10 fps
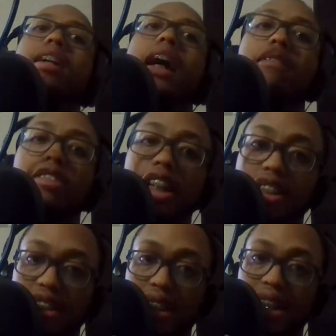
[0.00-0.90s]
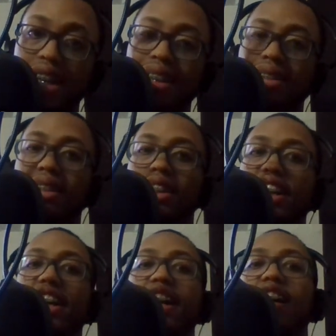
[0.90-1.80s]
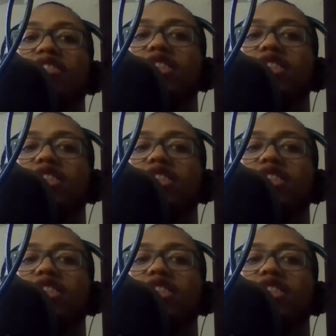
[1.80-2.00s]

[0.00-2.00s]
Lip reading: Have a nice day. And I will